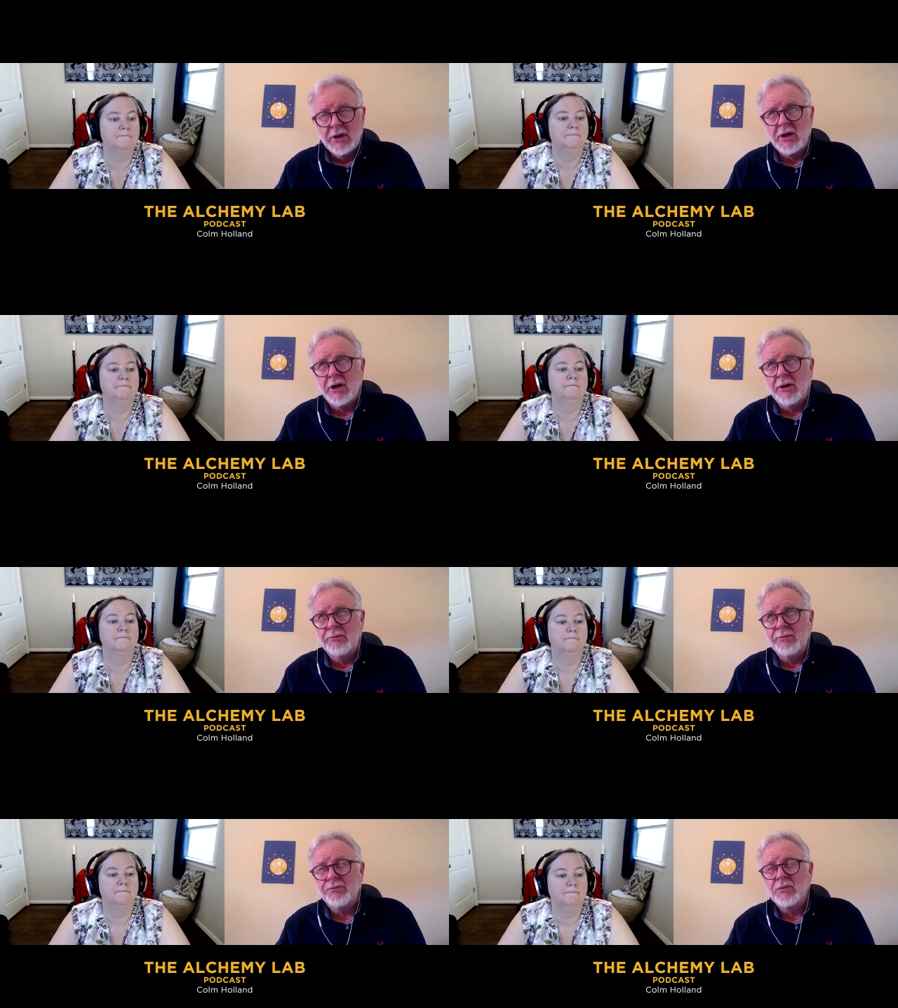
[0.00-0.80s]

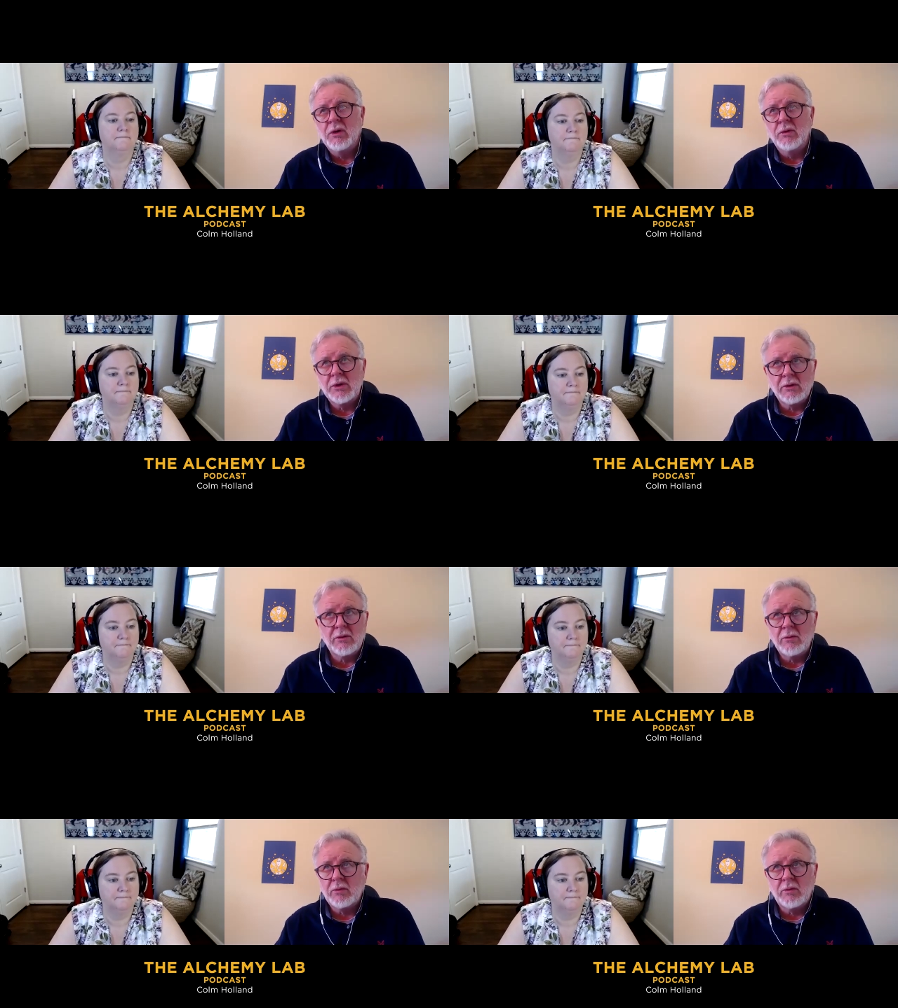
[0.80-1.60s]
Speaker 1: Um,
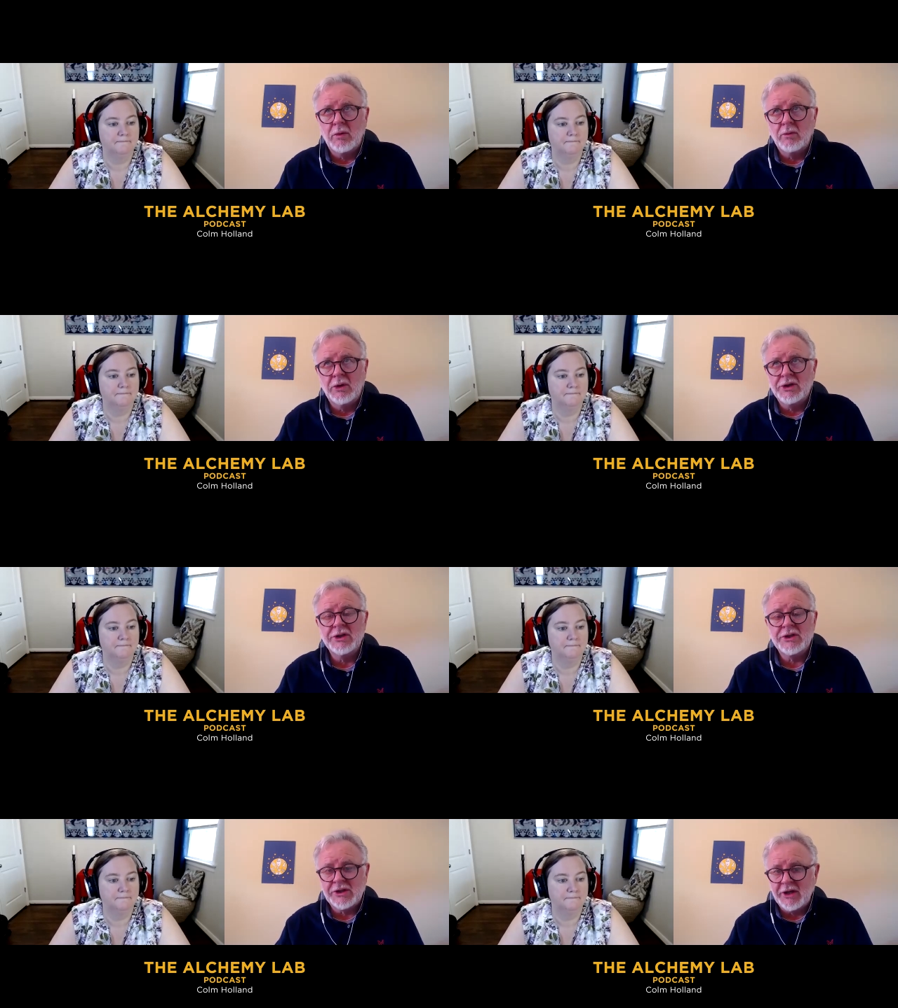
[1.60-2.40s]
w- which
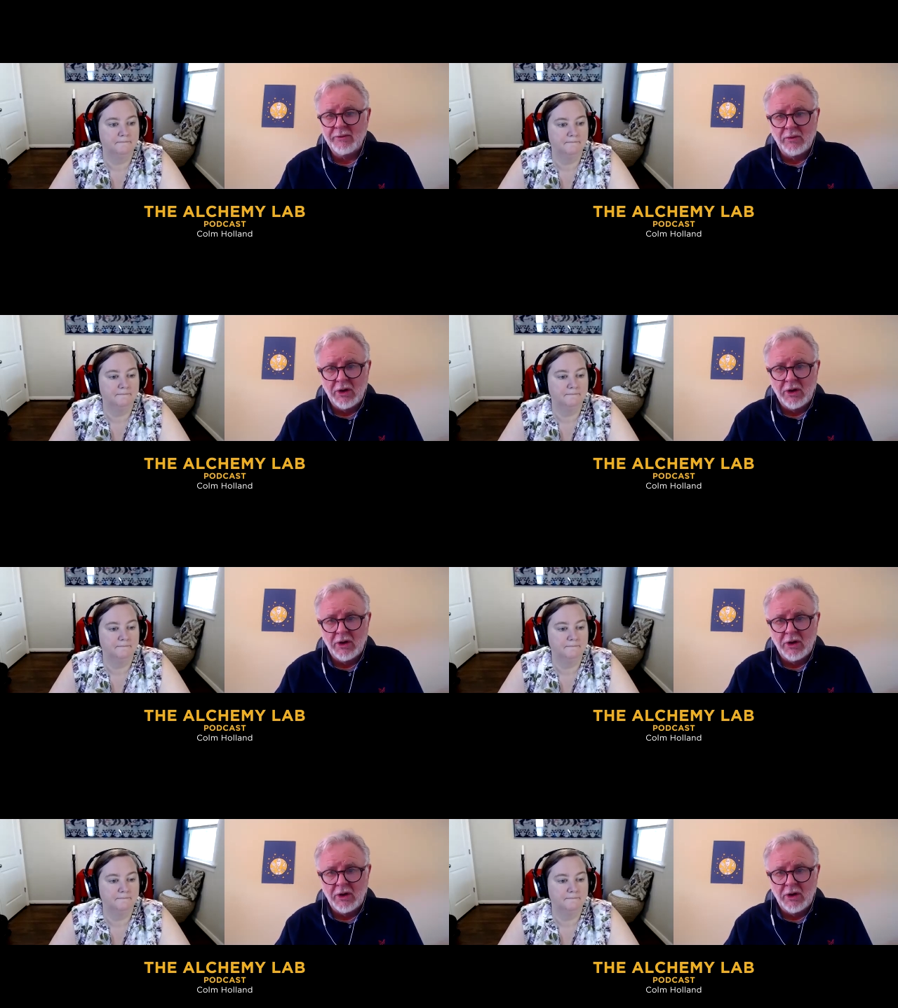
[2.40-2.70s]
is step